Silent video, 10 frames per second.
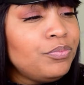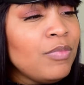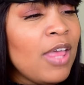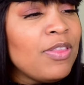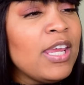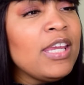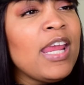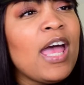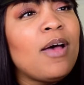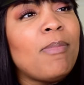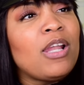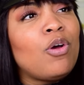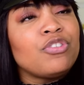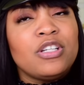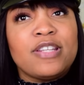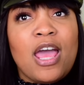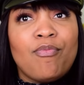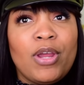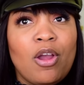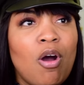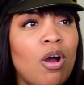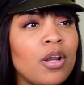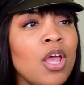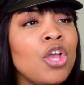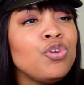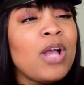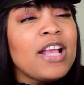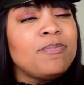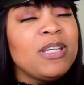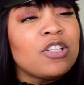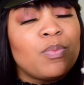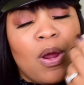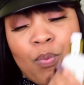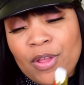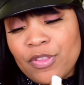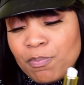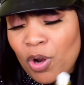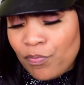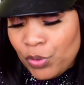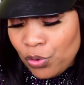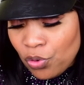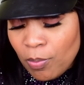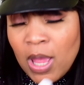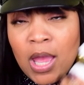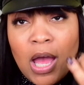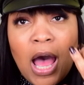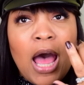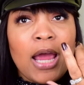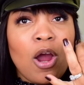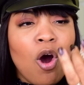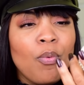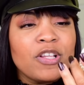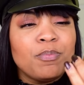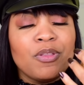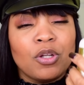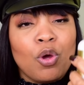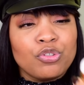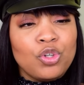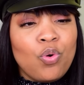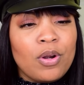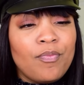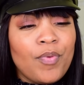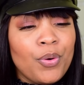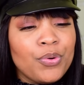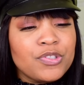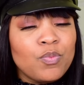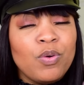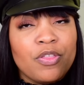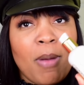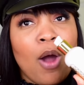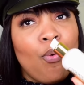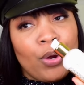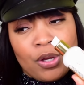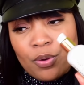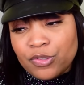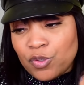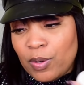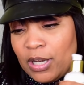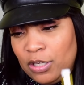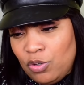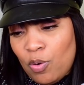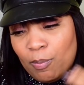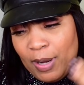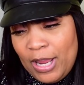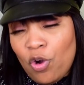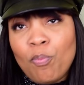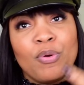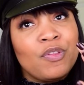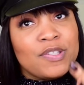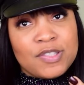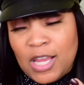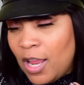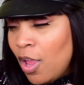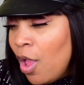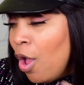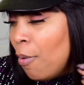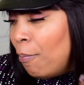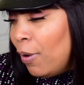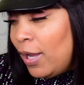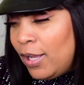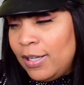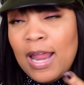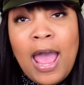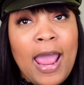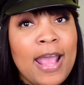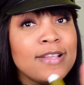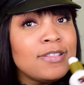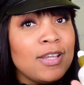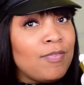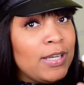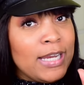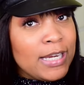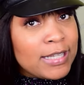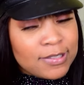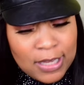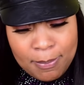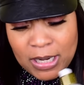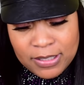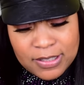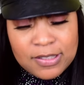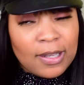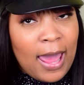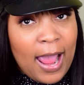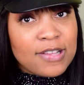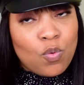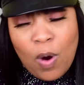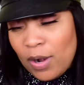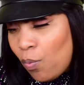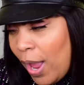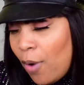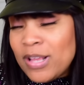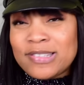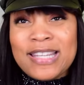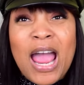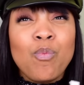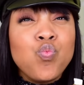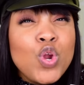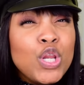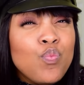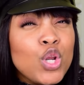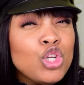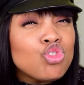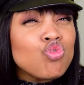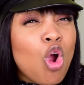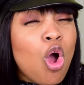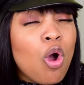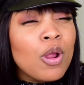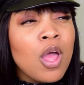I think, yeah, my lotion is halfway gone, you guys, because when I wear this perfume, I always put the lotion on first with my oil so it, you know, it will help with the scent, but not as if it needed the scent because this lasts quite a while. It's not really, really strong,